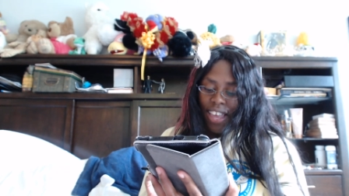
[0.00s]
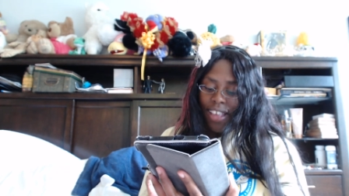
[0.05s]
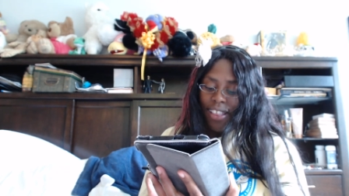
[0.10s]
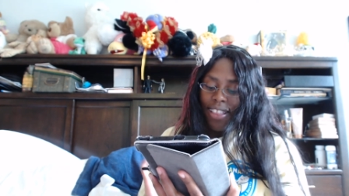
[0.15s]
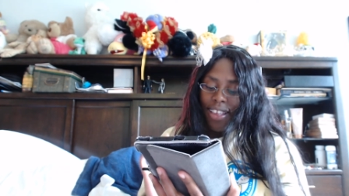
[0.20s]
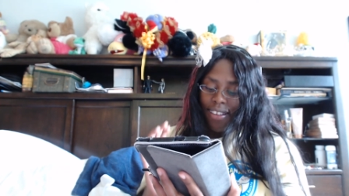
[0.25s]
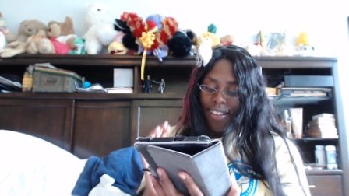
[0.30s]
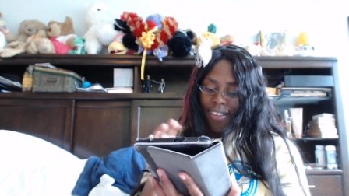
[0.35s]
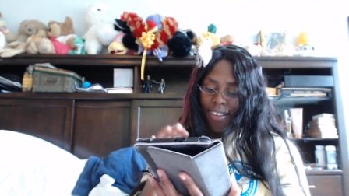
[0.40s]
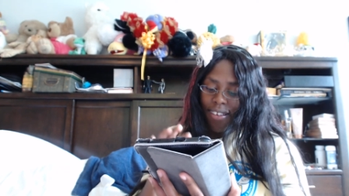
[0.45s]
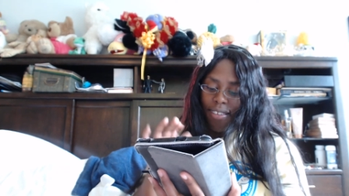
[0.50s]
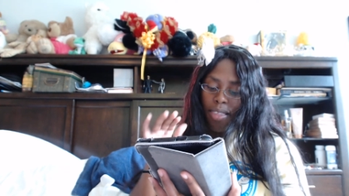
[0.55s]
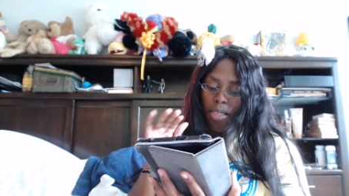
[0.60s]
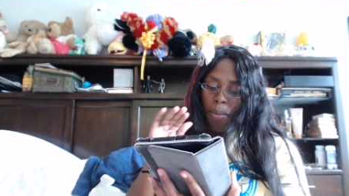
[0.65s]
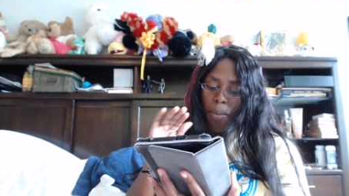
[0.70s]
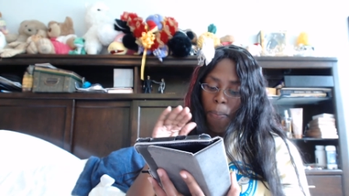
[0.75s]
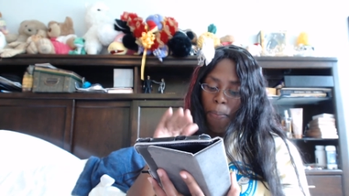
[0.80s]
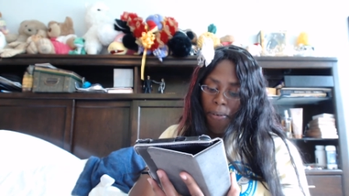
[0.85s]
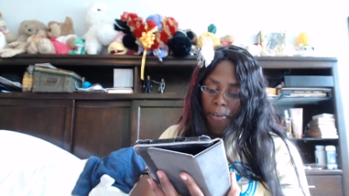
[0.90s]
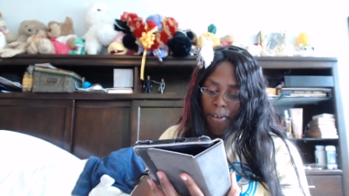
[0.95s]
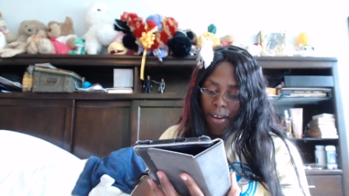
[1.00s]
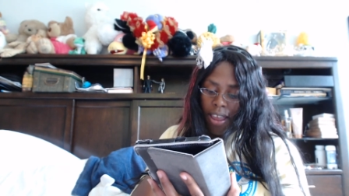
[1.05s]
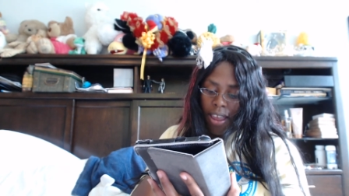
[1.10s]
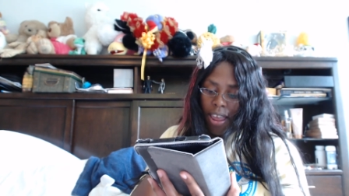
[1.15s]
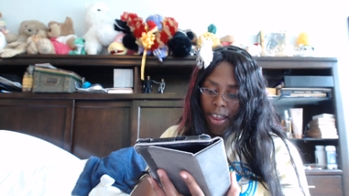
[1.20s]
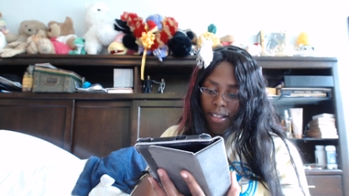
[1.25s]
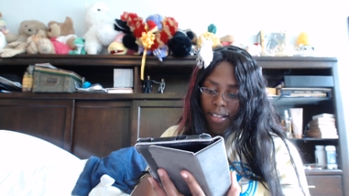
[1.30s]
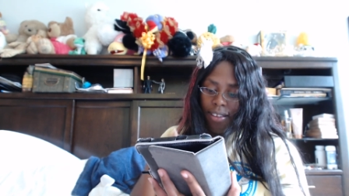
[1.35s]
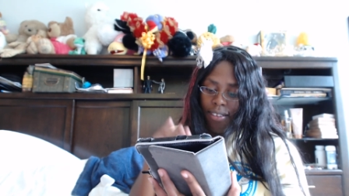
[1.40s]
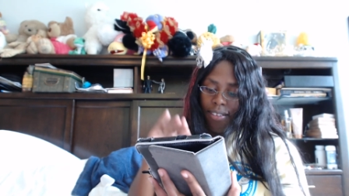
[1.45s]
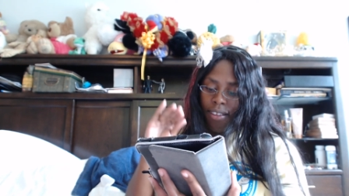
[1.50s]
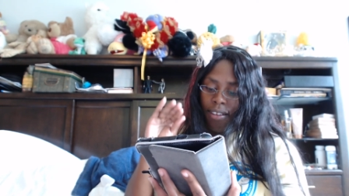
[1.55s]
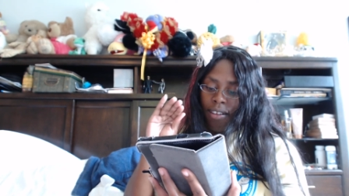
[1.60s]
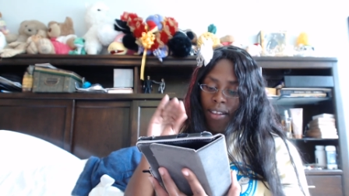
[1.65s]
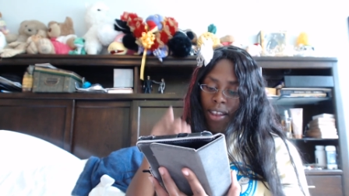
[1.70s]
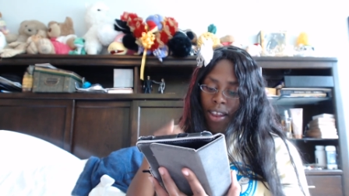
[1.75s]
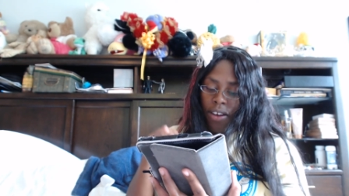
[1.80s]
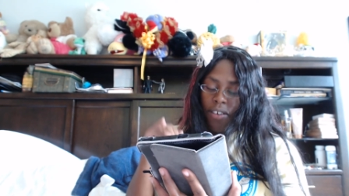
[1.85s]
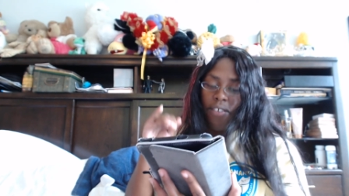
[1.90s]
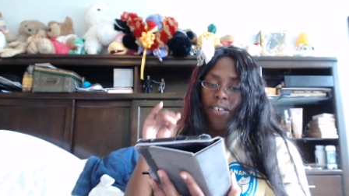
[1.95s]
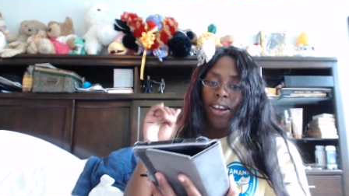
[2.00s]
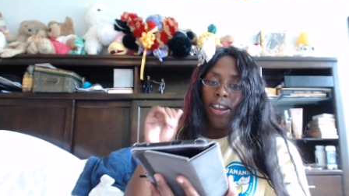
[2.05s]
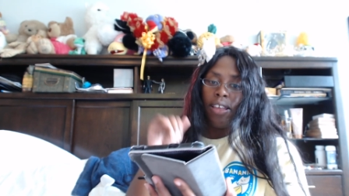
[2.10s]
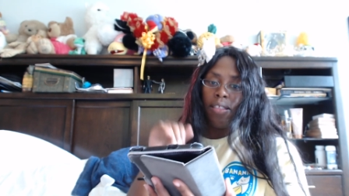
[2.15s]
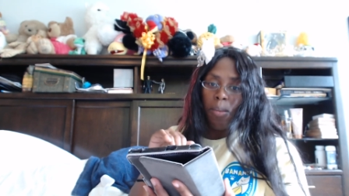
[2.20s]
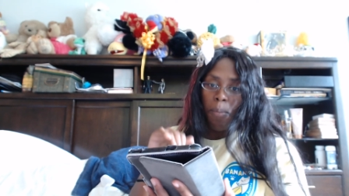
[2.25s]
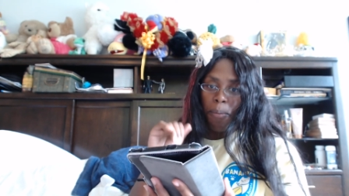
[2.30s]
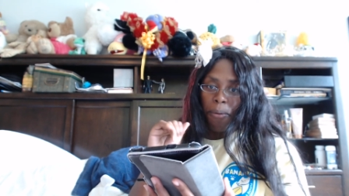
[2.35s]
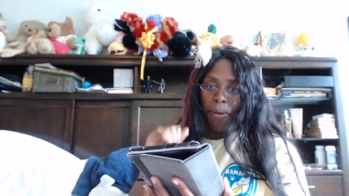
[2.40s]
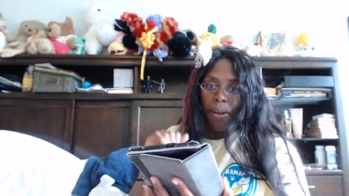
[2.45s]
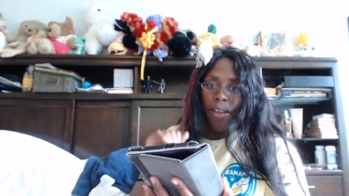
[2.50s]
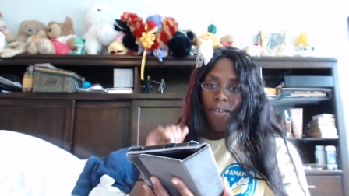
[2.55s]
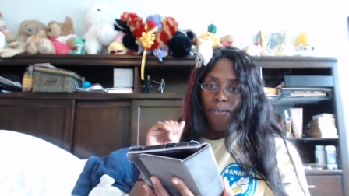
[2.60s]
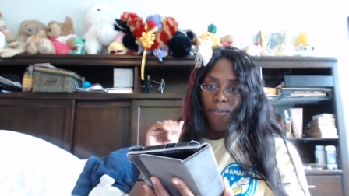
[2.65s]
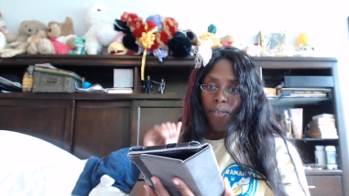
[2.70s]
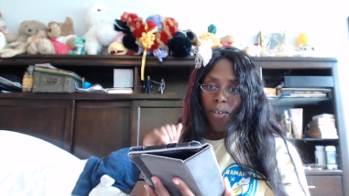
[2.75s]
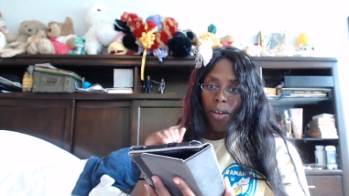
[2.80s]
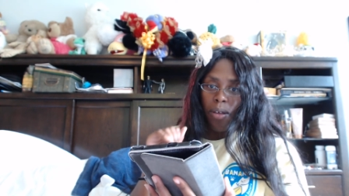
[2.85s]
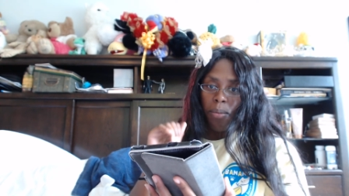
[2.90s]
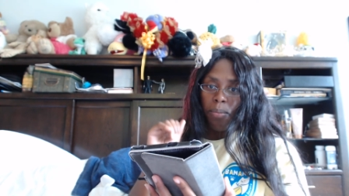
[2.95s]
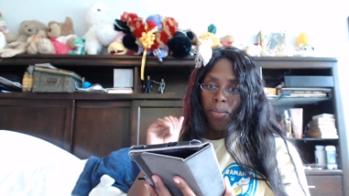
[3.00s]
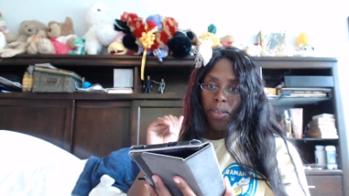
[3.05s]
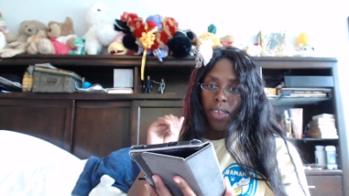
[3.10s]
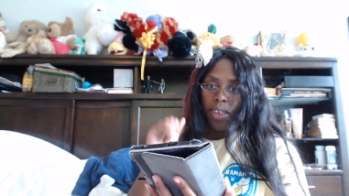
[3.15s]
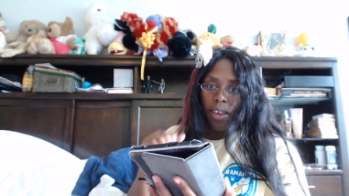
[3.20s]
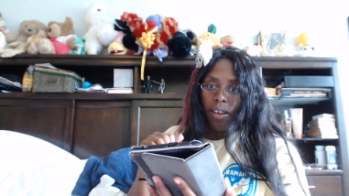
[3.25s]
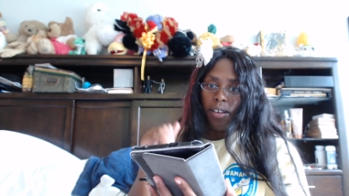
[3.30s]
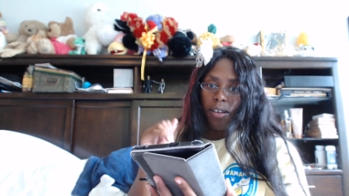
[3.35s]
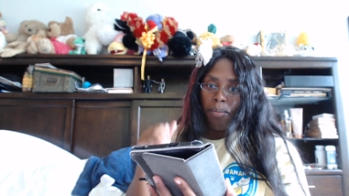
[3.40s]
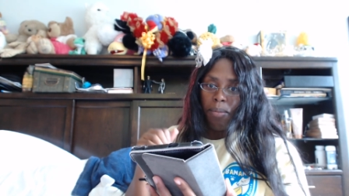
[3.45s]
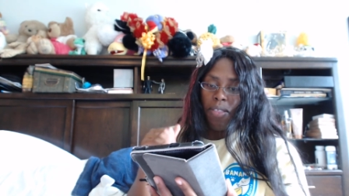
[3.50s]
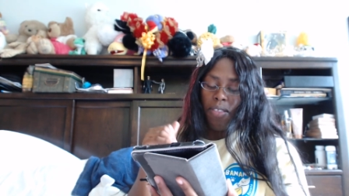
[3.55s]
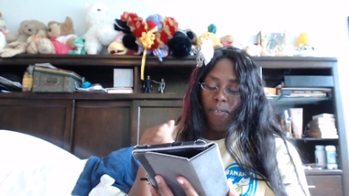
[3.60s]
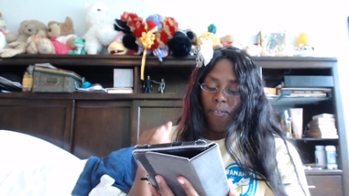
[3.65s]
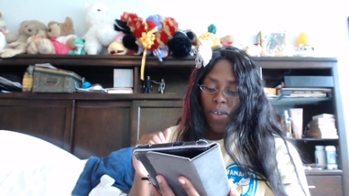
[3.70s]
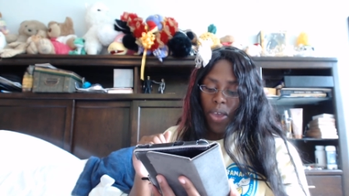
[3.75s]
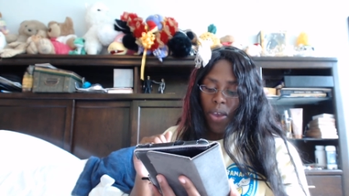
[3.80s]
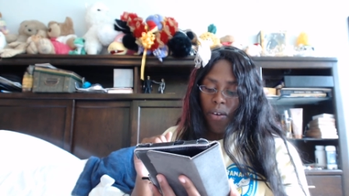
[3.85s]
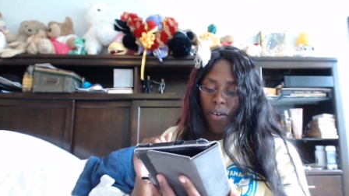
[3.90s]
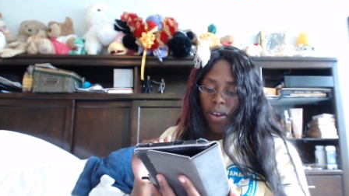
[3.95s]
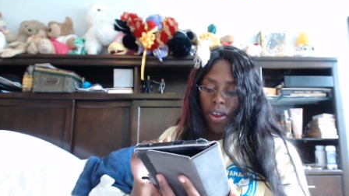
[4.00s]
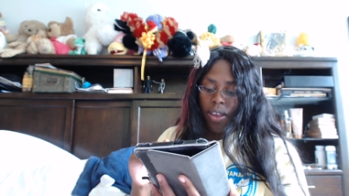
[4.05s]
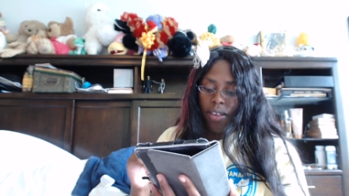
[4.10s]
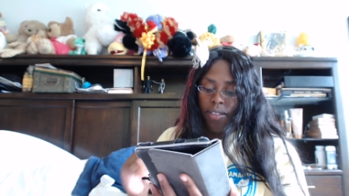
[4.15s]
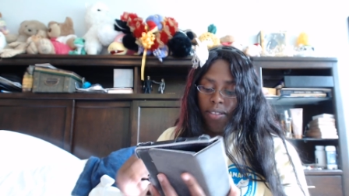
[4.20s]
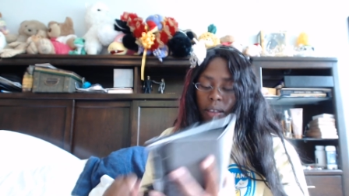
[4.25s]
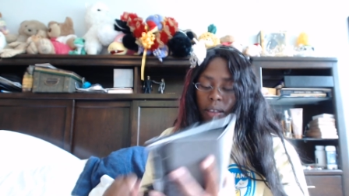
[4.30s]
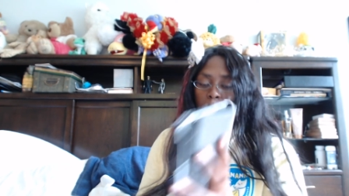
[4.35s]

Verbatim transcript: This is the print. This is literally the print from Kingdom of the Fairies.